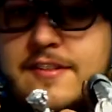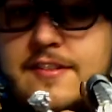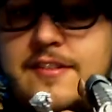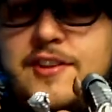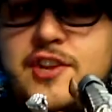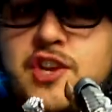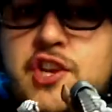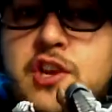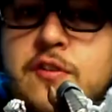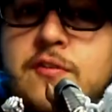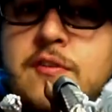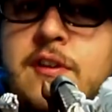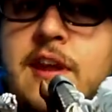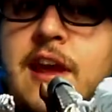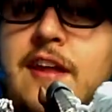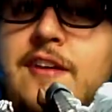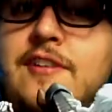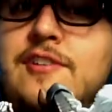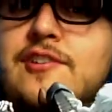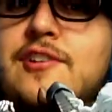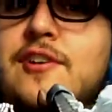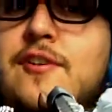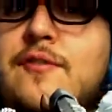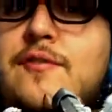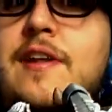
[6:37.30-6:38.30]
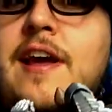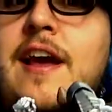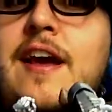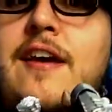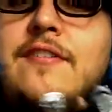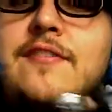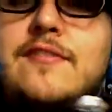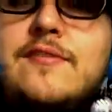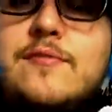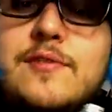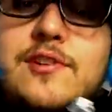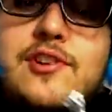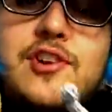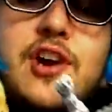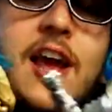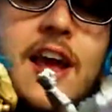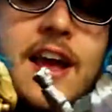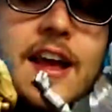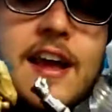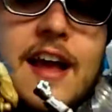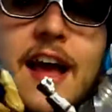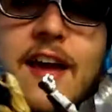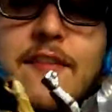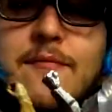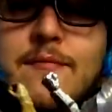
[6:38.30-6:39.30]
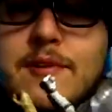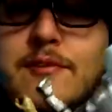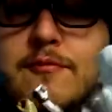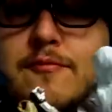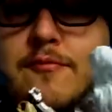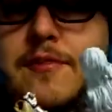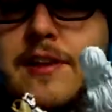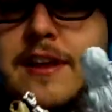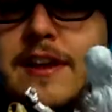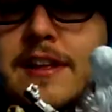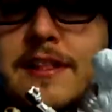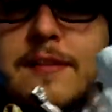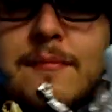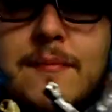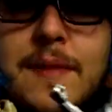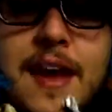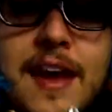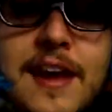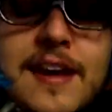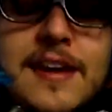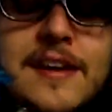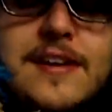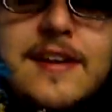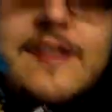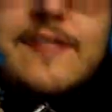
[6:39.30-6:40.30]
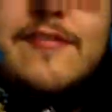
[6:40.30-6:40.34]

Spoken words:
the Showdown of Showdowns, which I've been reading the manga and